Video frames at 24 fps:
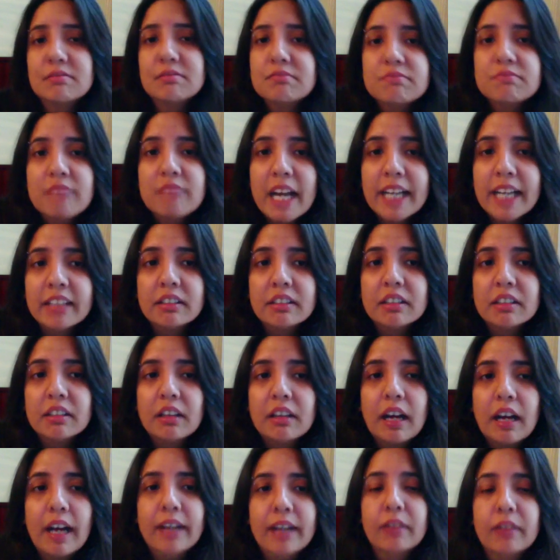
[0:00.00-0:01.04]
title.
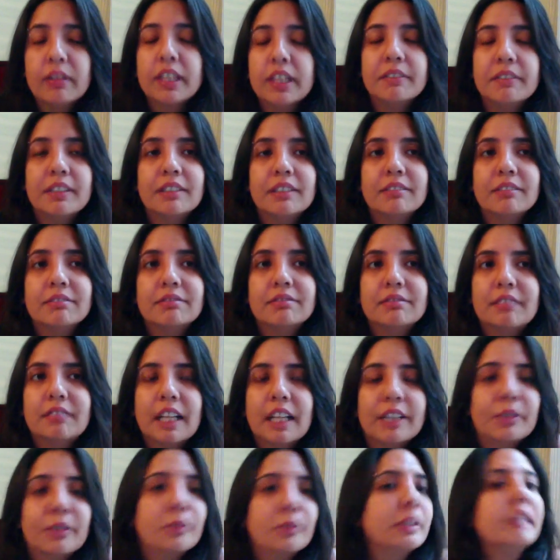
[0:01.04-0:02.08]
I don't even
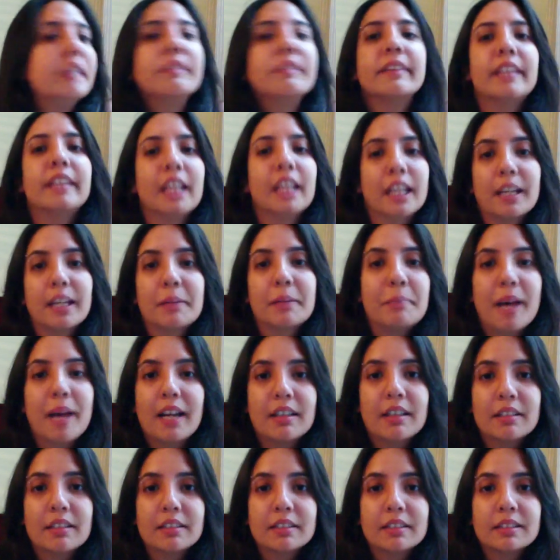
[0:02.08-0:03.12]
think it
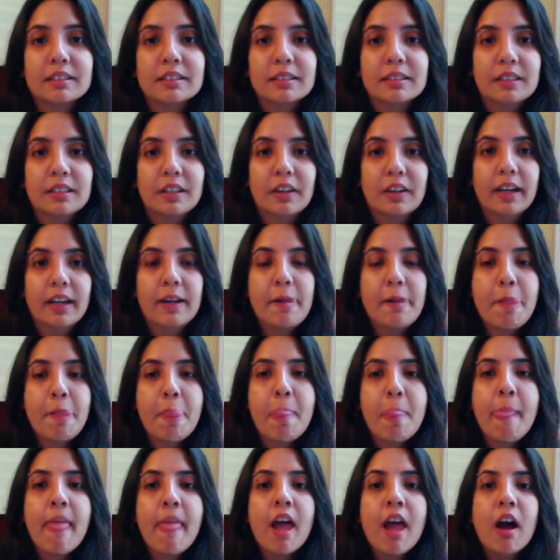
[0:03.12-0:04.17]
matters. All right.
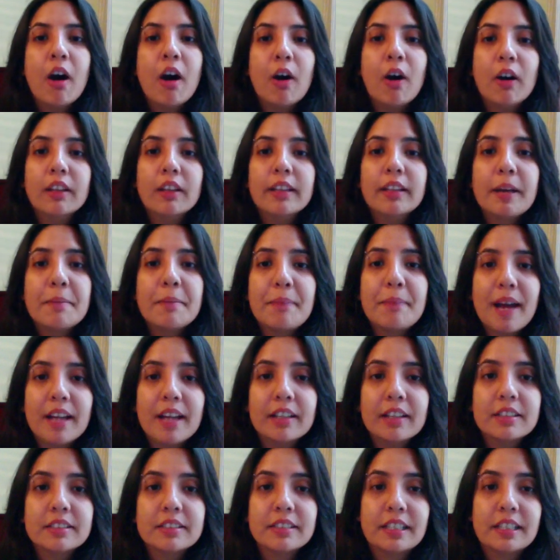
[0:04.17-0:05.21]
All that
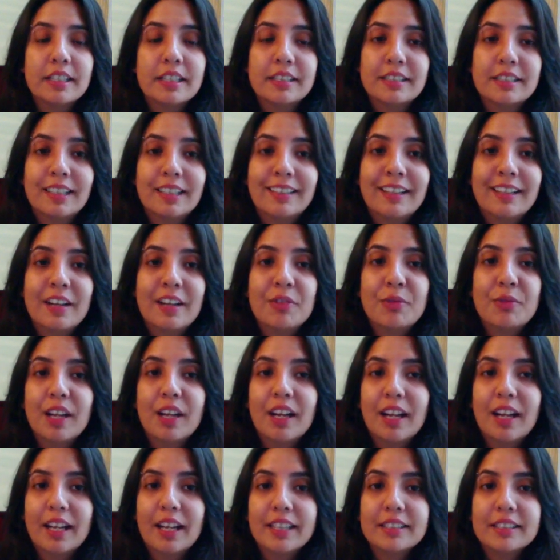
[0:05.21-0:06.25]
matters is that they are
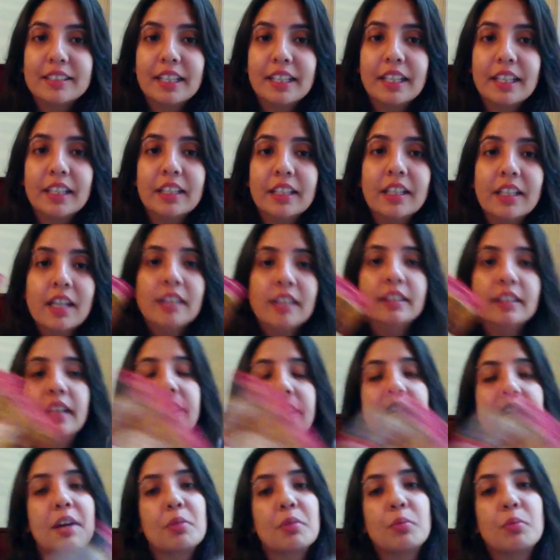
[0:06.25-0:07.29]
realizing that
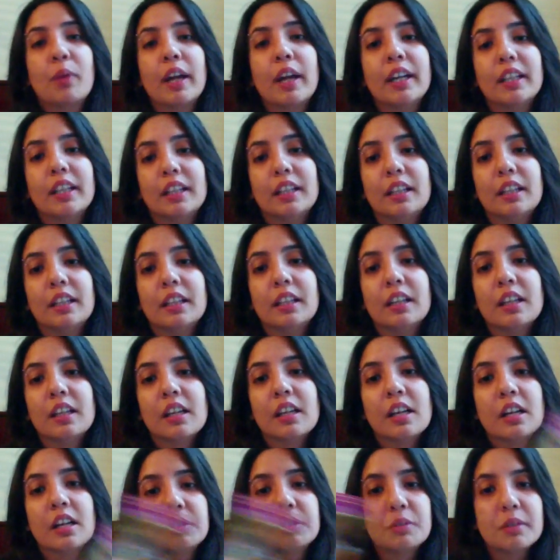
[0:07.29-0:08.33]
they are ready
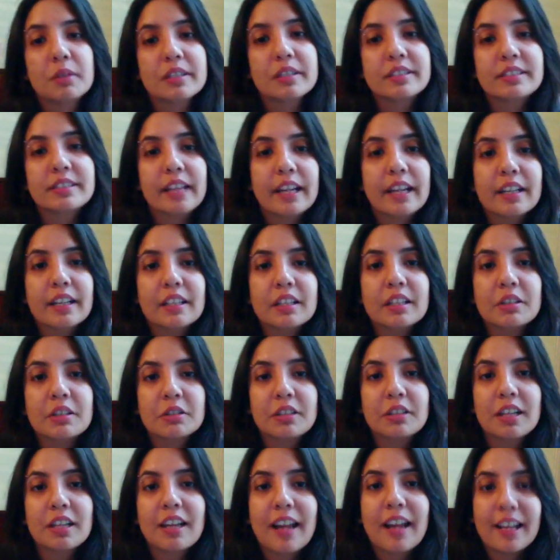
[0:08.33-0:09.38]
to ascend to
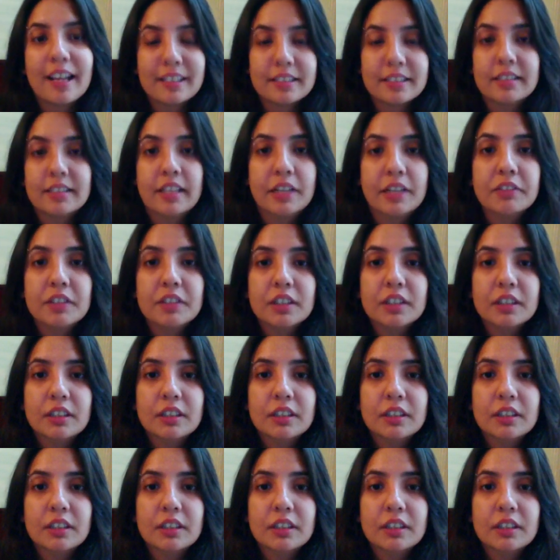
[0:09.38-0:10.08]
the next level.